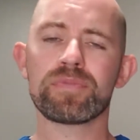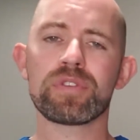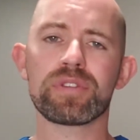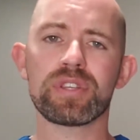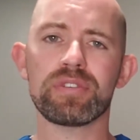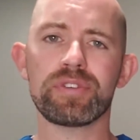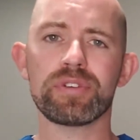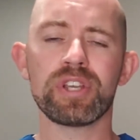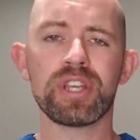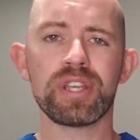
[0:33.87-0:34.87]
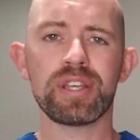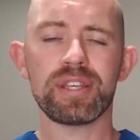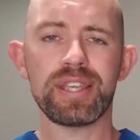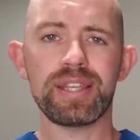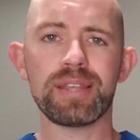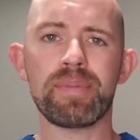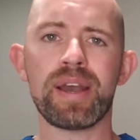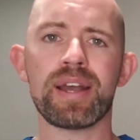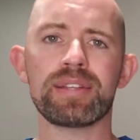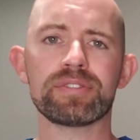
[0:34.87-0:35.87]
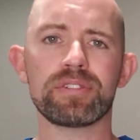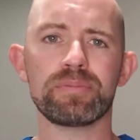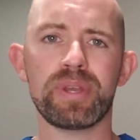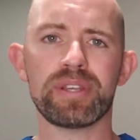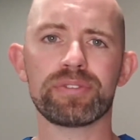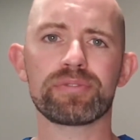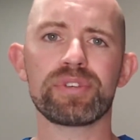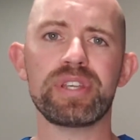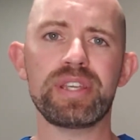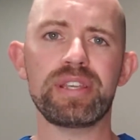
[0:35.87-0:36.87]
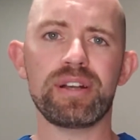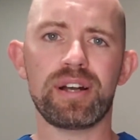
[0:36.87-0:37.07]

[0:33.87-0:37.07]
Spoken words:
So think of your heating mask, omega-3,